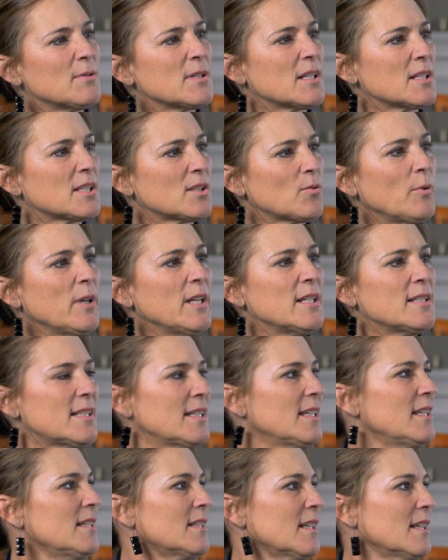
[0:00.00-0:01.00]
was a sweet
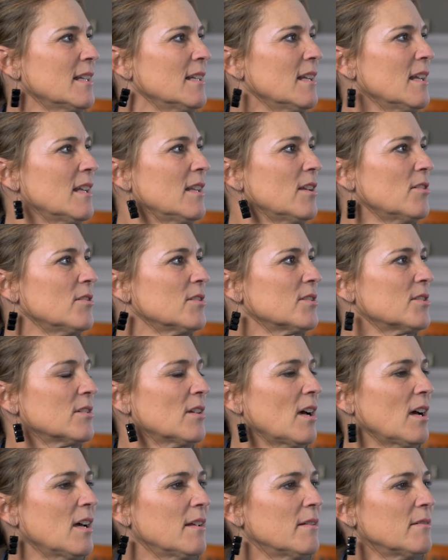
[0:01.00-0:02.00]
season in those
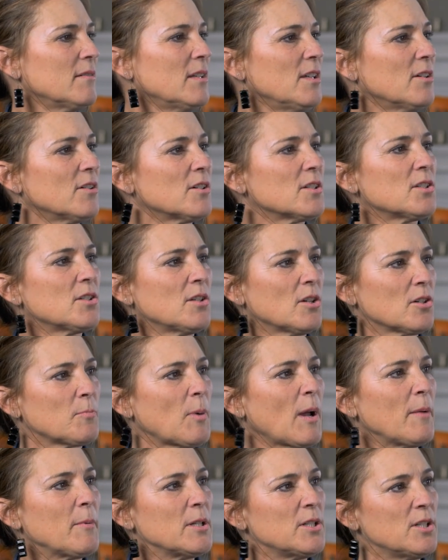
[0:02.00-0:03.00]
uh, years, year
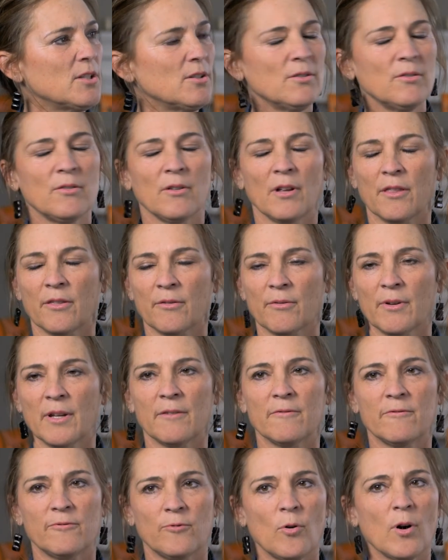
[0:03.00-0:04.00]
probably two, three,
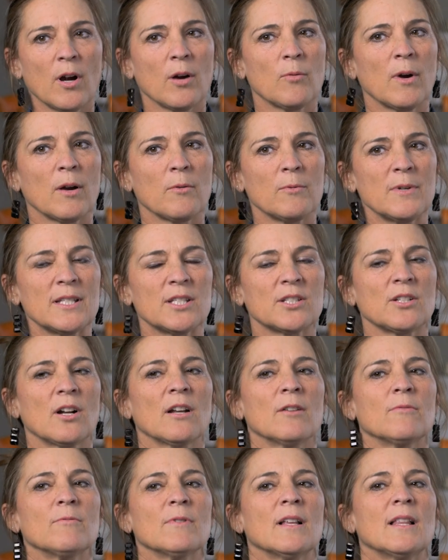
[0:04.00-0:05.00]
and four, where we
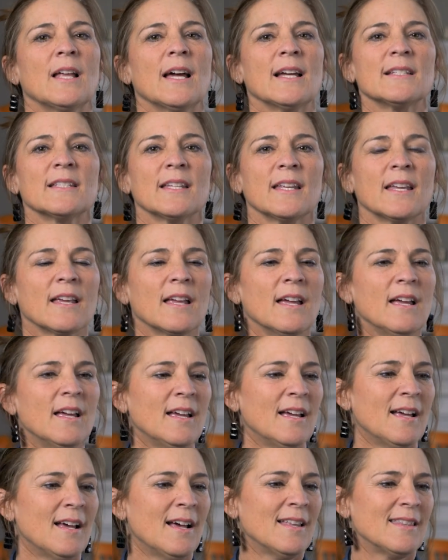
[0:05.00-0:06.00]
started realizing
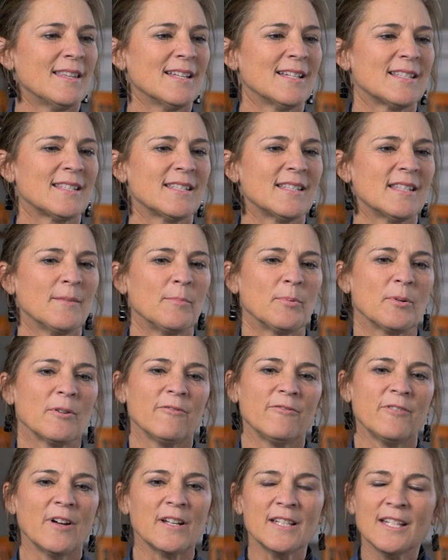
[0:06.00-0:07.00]
this the
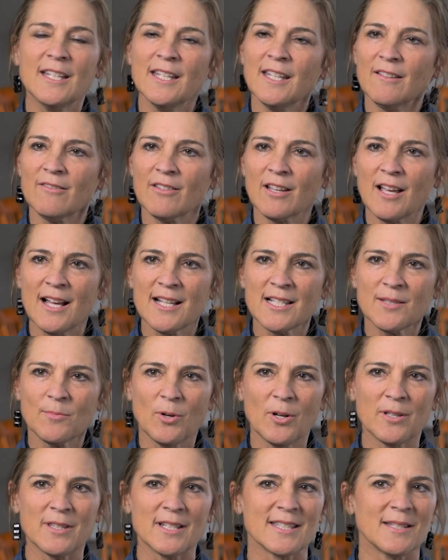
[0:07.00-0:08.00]
profundity of the
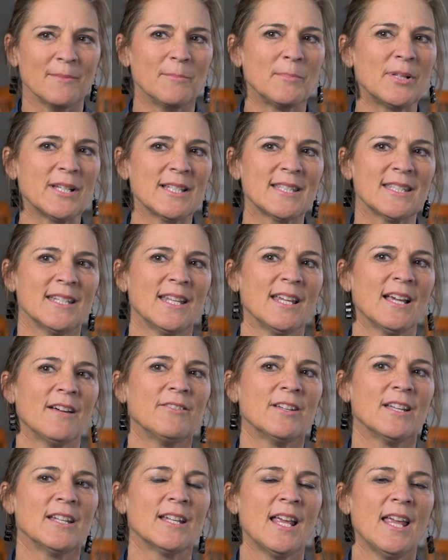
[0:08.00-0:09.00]
gospel and the simplicity of
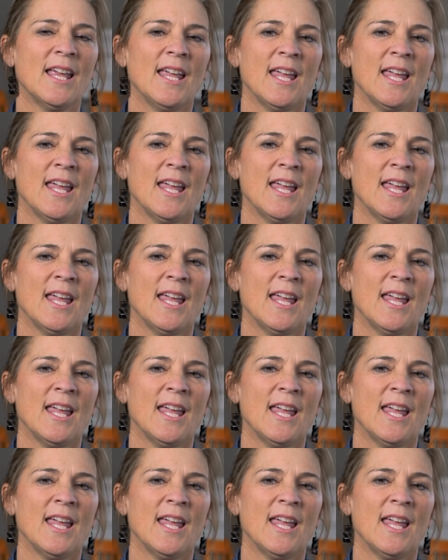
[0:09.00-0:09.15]
it,